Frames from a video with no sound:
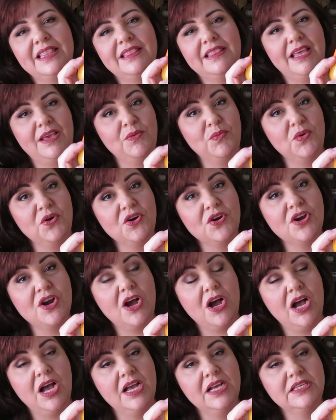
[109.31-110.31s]
They were
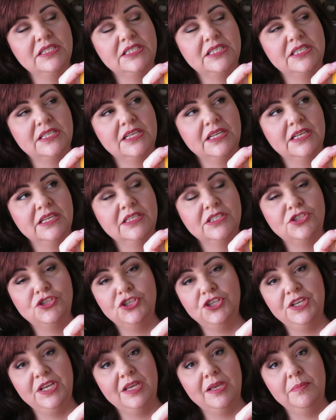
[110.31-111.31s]
not
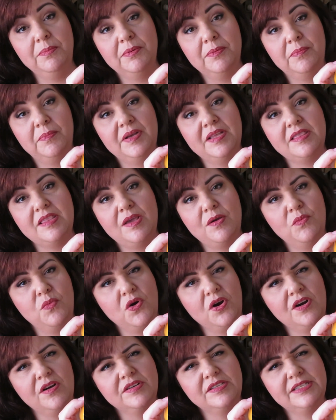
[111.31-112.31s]
cheap, but they
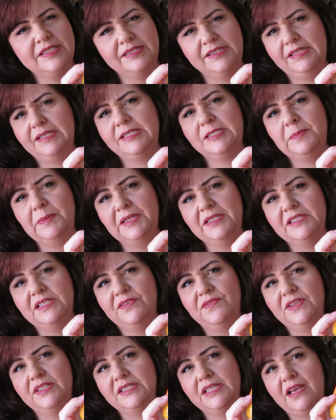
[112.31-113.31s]
weren't as
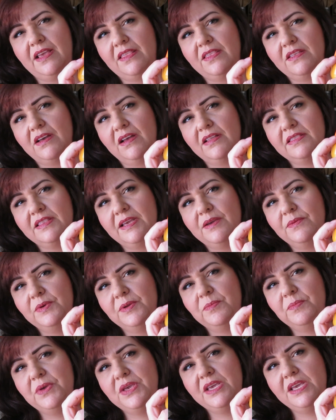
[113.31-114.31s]
expensive as I thought they
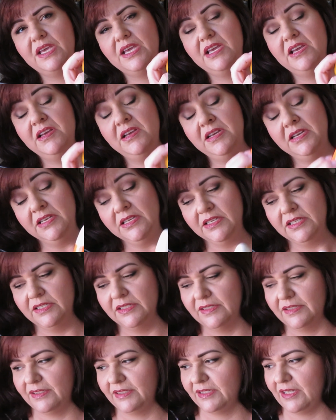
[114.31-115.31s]
would be.
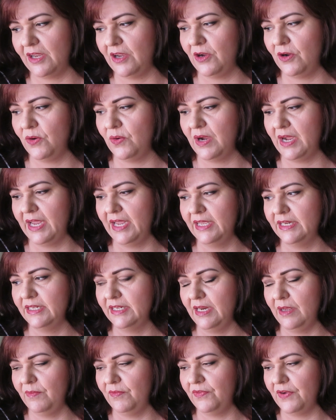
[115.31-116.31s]
So I ended
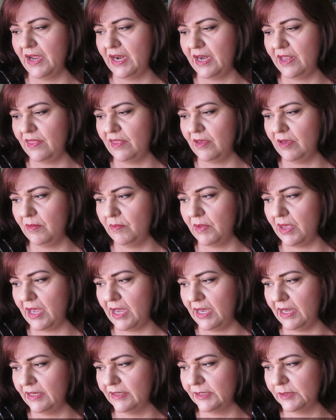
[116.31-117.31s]
up finding them
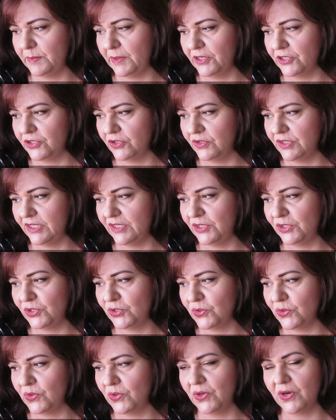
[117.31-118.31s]
at a specialty
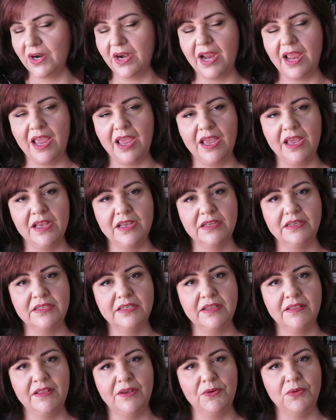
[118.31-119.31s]
store, and
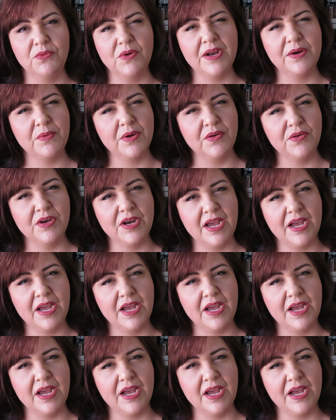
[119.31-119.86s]
they were right around